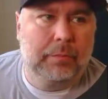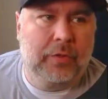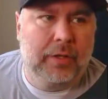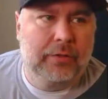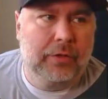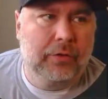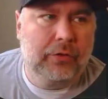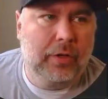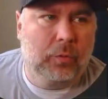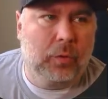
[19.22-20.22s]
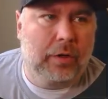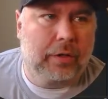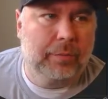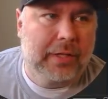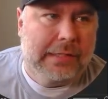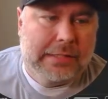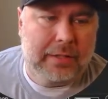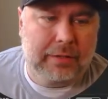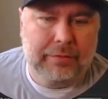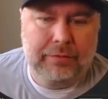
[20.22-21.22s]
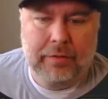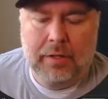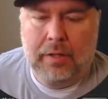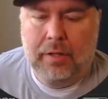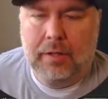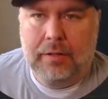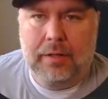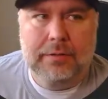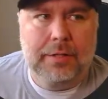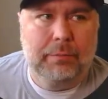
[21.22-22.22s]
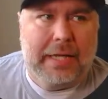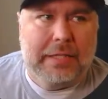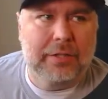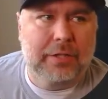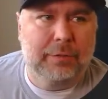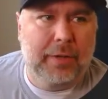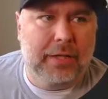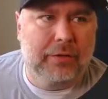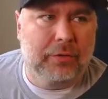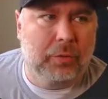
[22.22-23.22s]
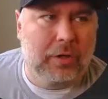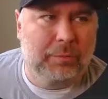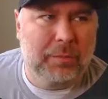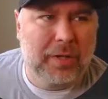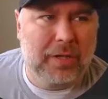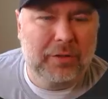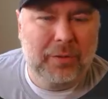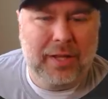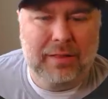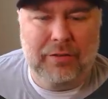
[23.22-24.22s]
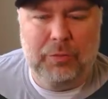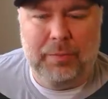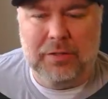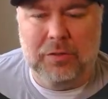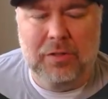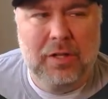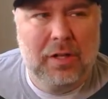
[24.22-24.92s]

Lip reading: this, and you'll see it work because I've done some magic to make this work, but I'm not doing anything special.